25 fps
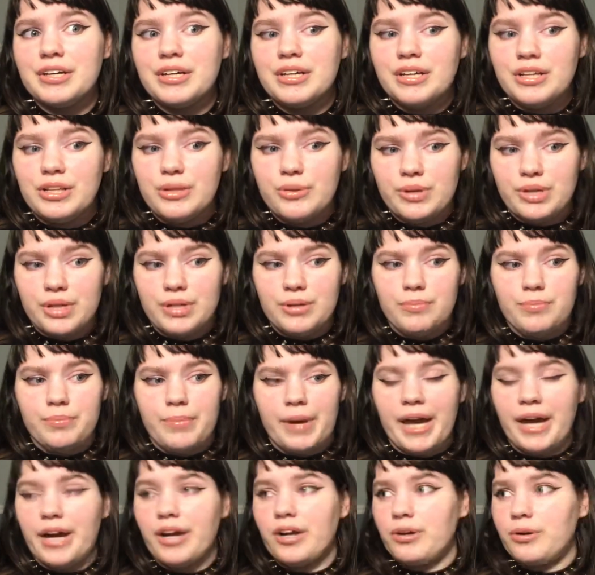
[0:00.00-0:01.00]
You can
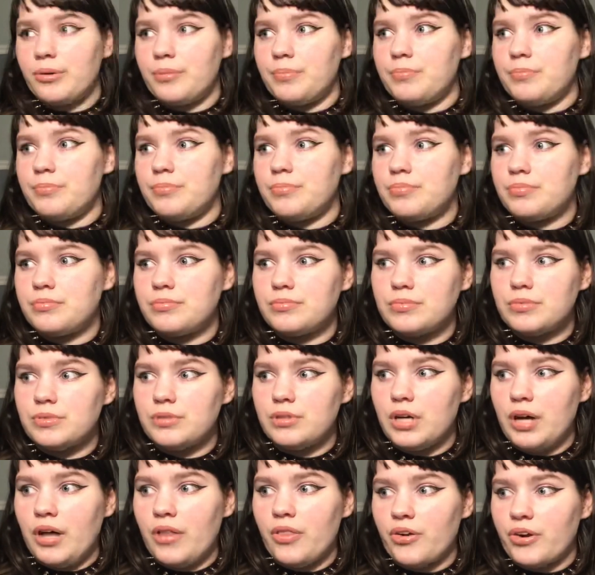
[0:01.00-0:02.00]
pair
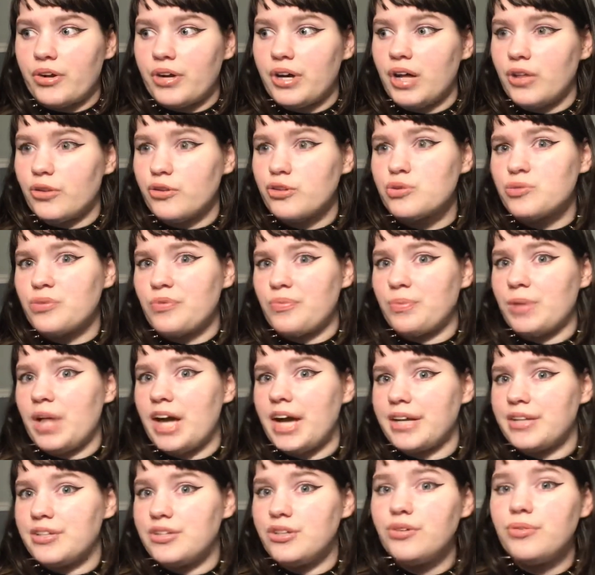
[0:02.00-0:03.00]
other colors with
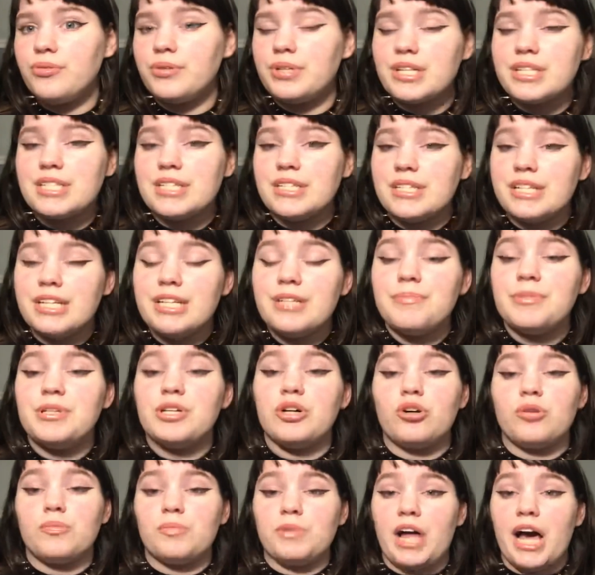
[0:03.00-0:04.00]
black too. It doesn't need to be
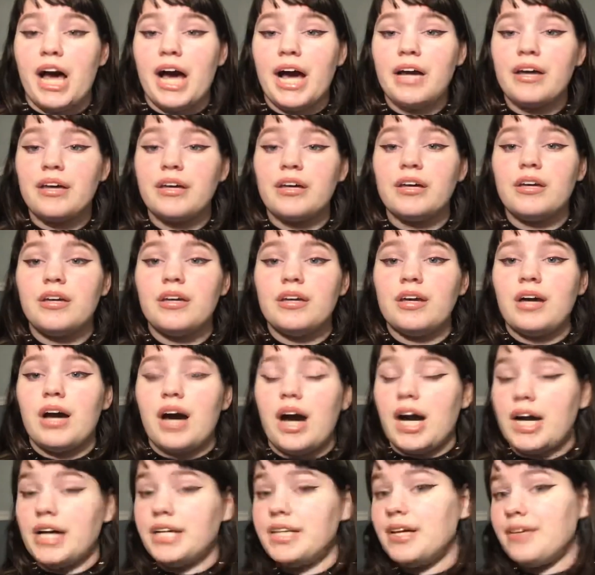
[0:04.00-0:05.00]
all black.
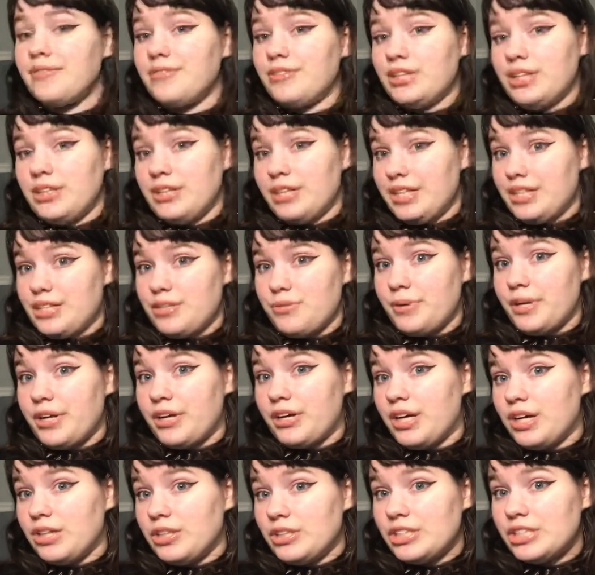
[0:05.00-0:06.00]
I definitely like to wear
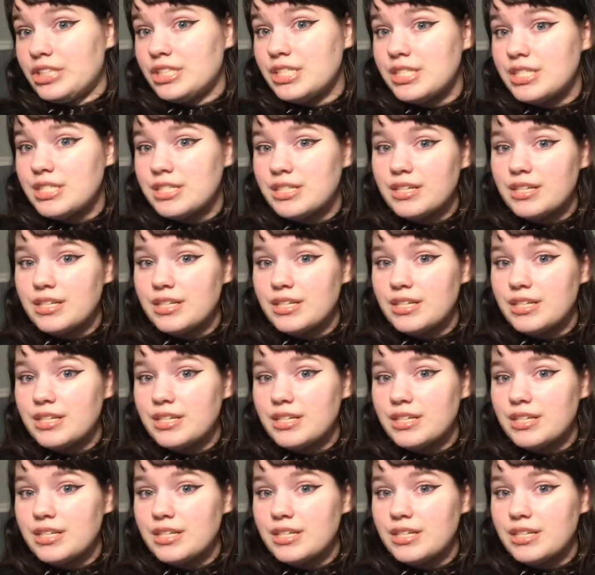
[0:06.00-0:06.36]
colors.